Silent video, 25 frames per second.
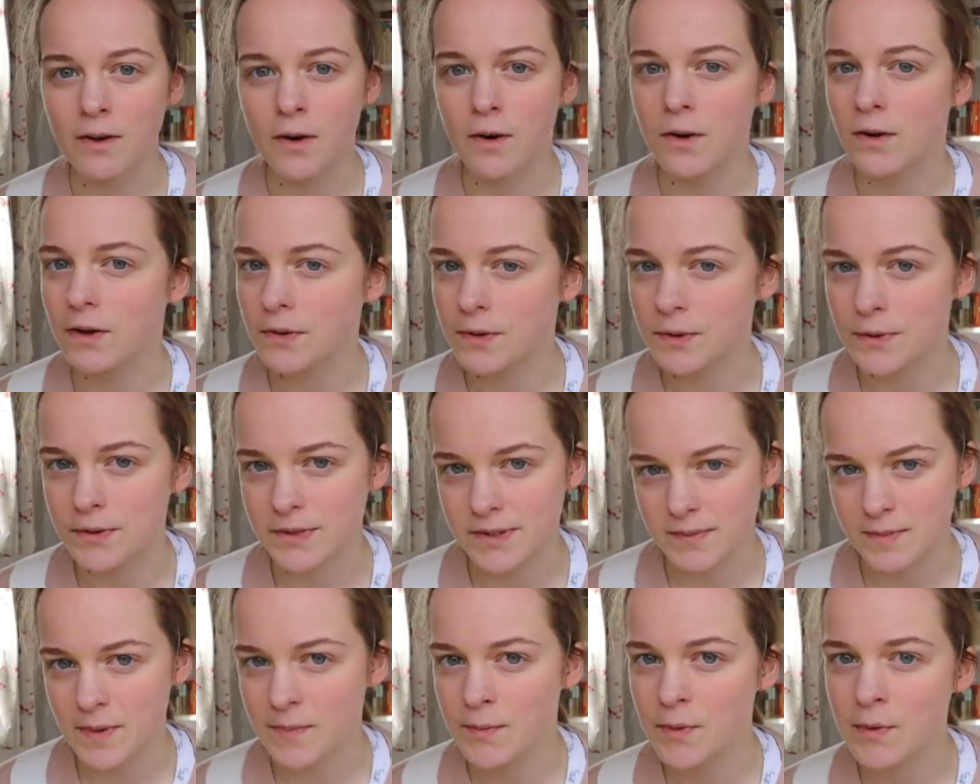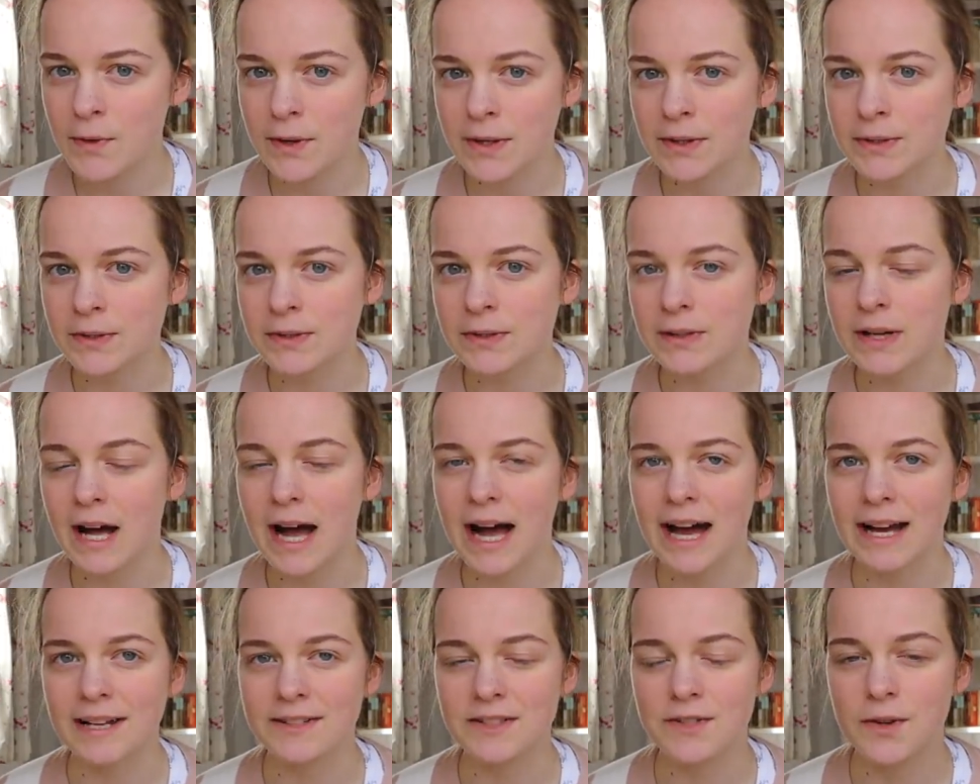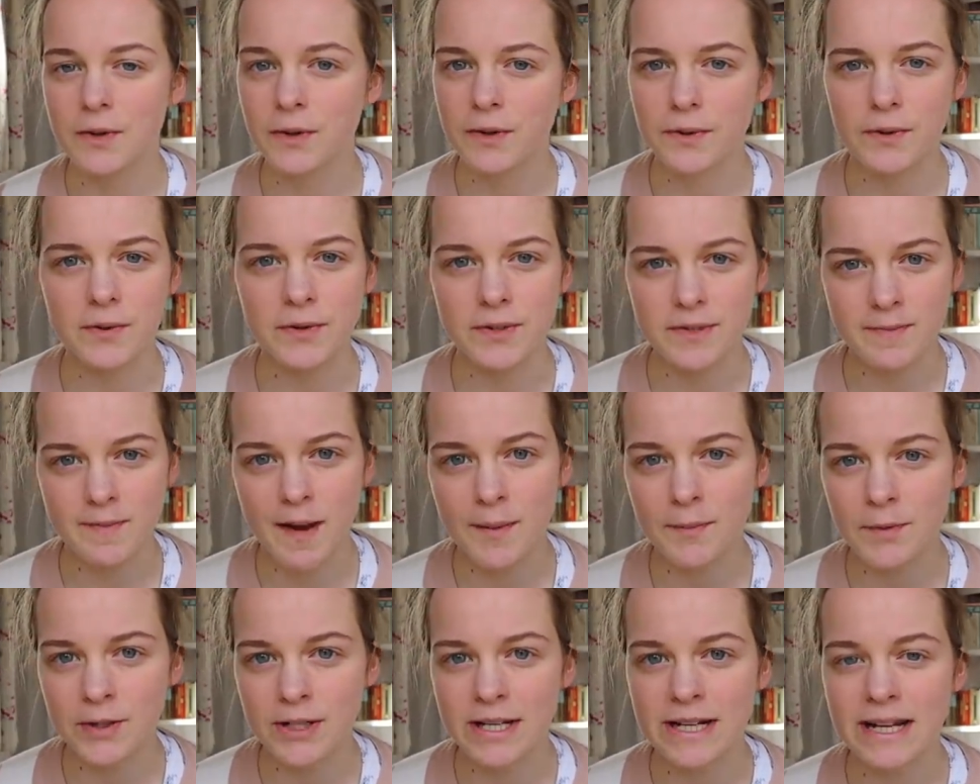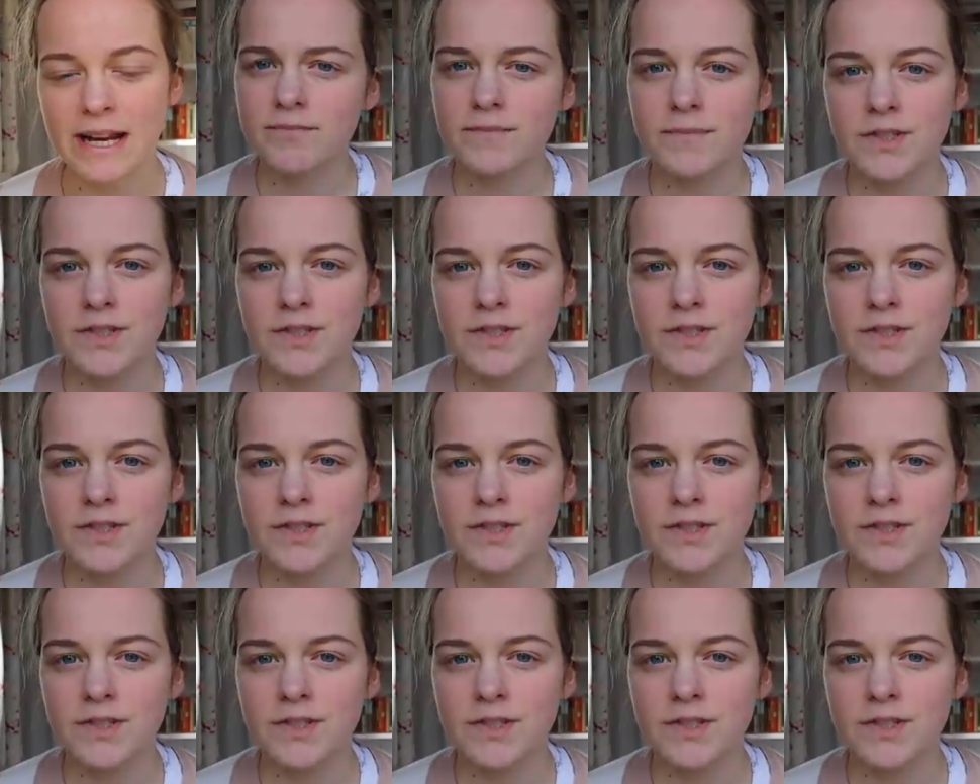Holocaust memorial and Holocaust memory.